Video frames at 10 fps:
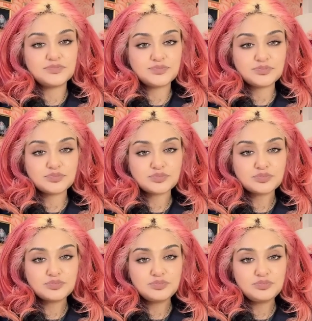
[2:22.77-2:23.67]

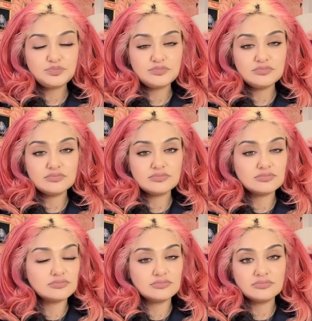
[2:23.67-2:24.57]
Nothing is said.